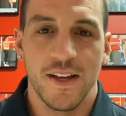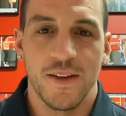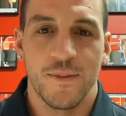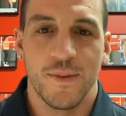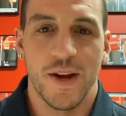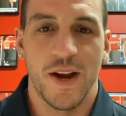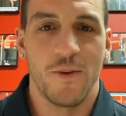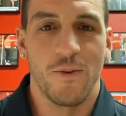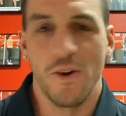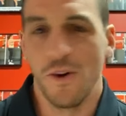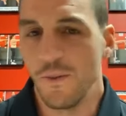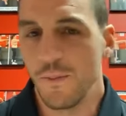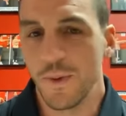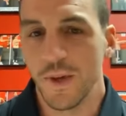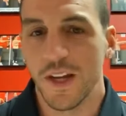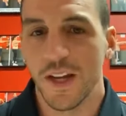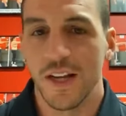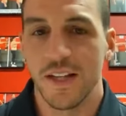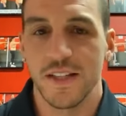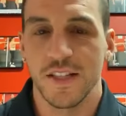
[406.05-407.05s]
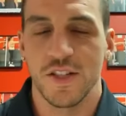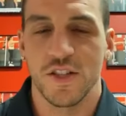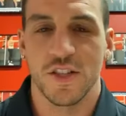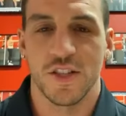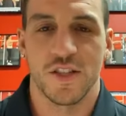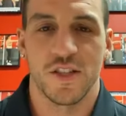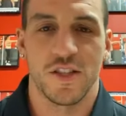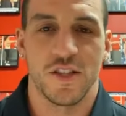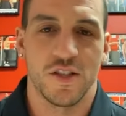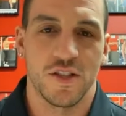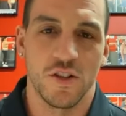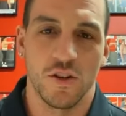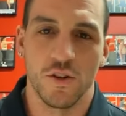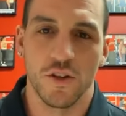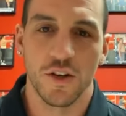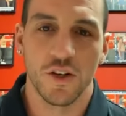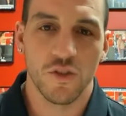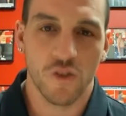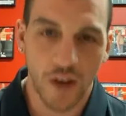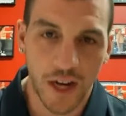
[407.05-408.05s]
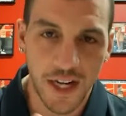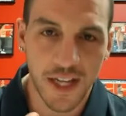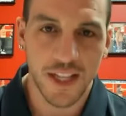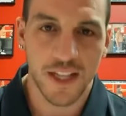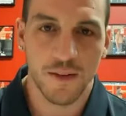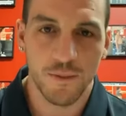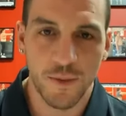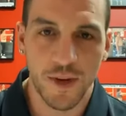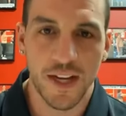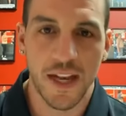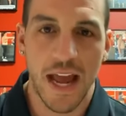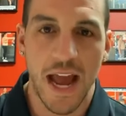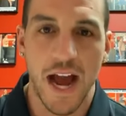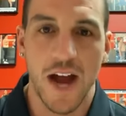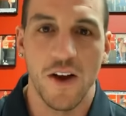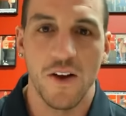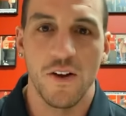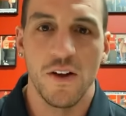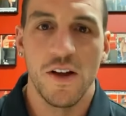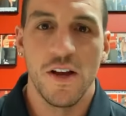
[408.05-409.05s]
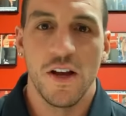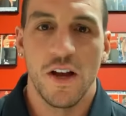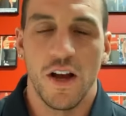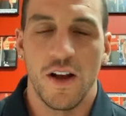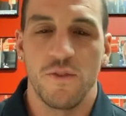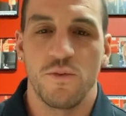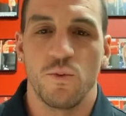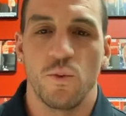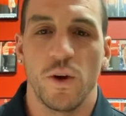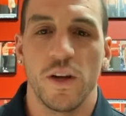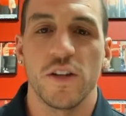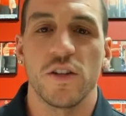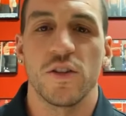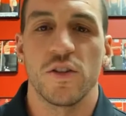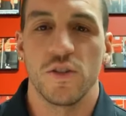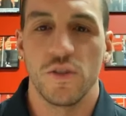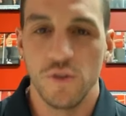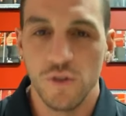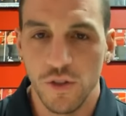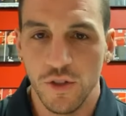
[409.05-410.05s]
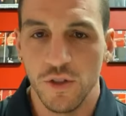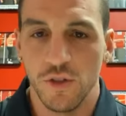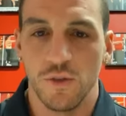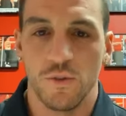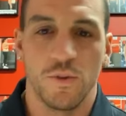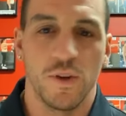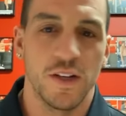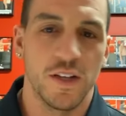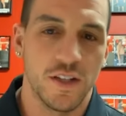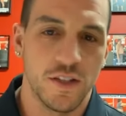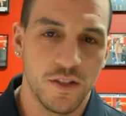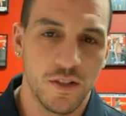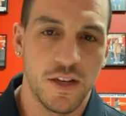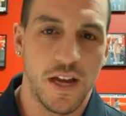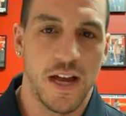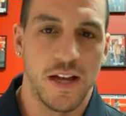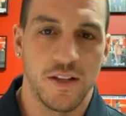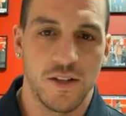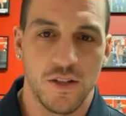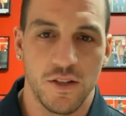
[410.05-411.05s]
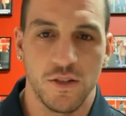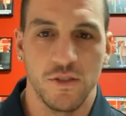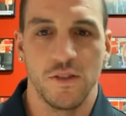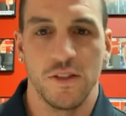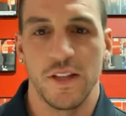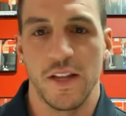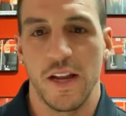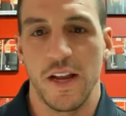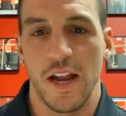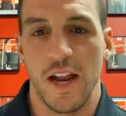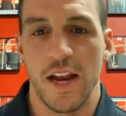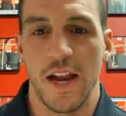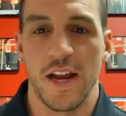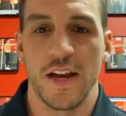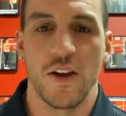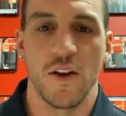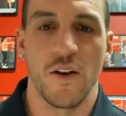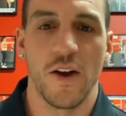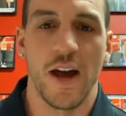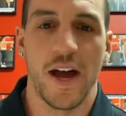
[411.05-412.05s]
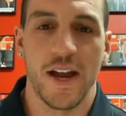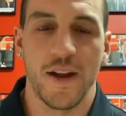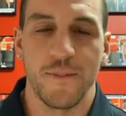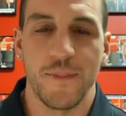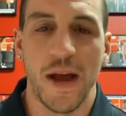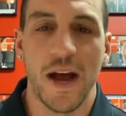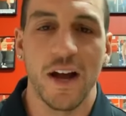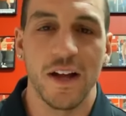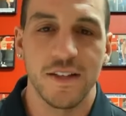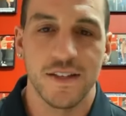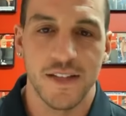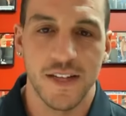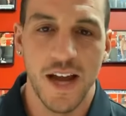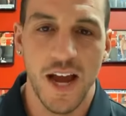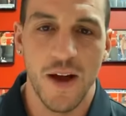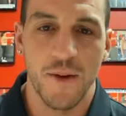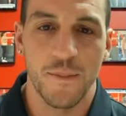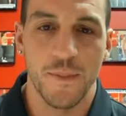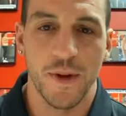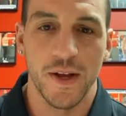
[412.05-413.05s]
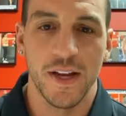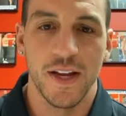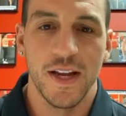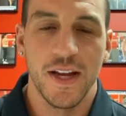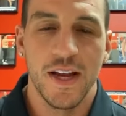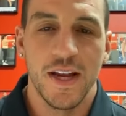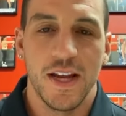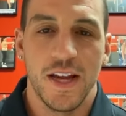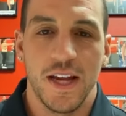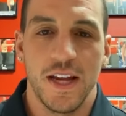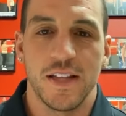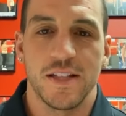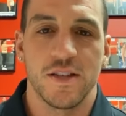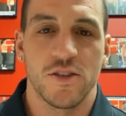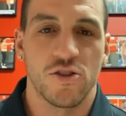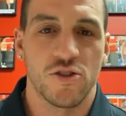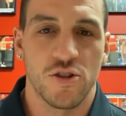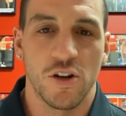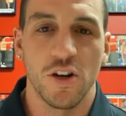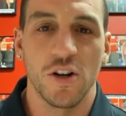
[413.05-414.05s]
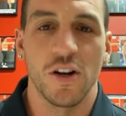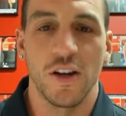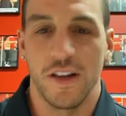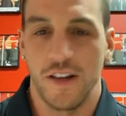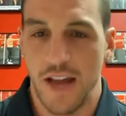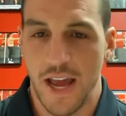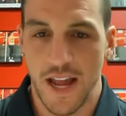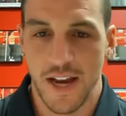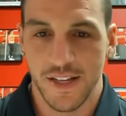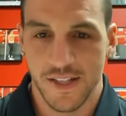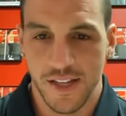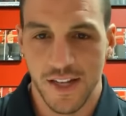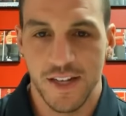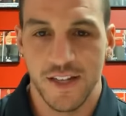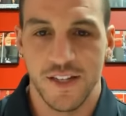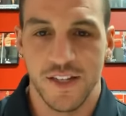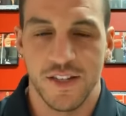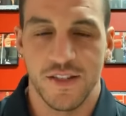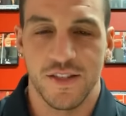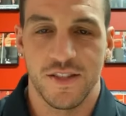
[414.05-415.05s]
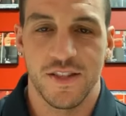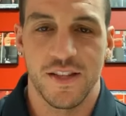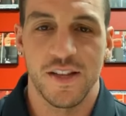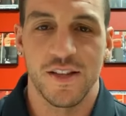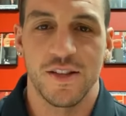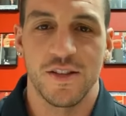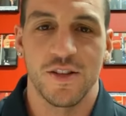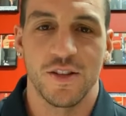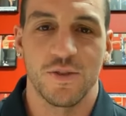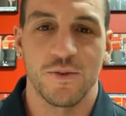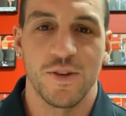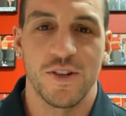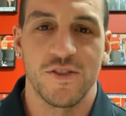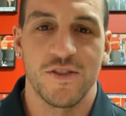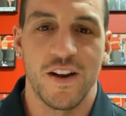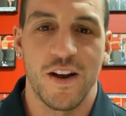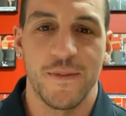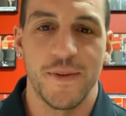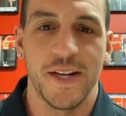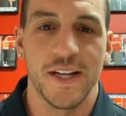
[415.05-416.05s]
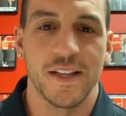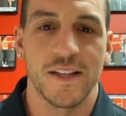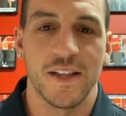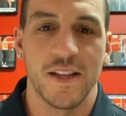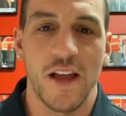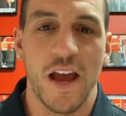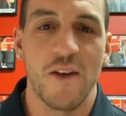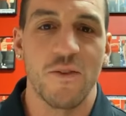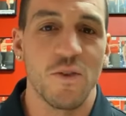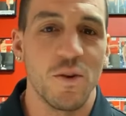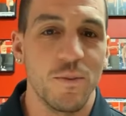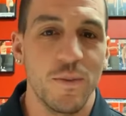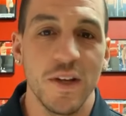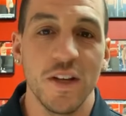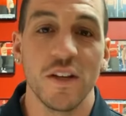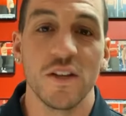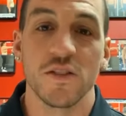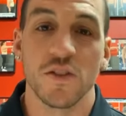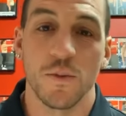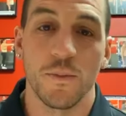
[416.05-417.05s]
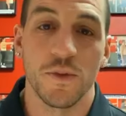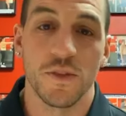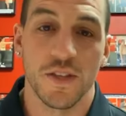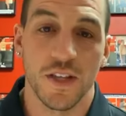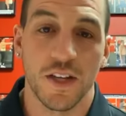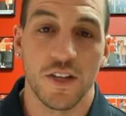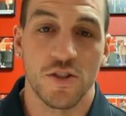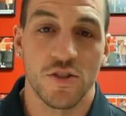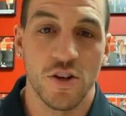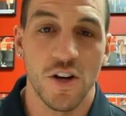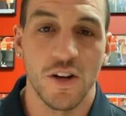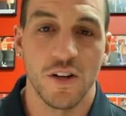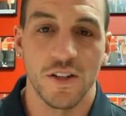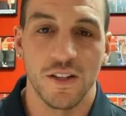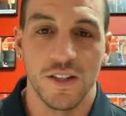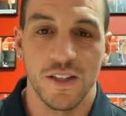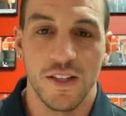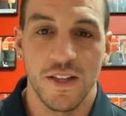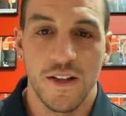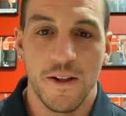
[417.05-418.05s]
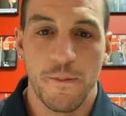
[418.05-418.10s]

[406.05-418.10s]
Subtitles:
But I won't because it's just so ingrained in me now of what to do and what to not do. And I know how to balance it out. But it's a struggle. And Anna took the words out of my mouth. Every meal is almost like a struggle.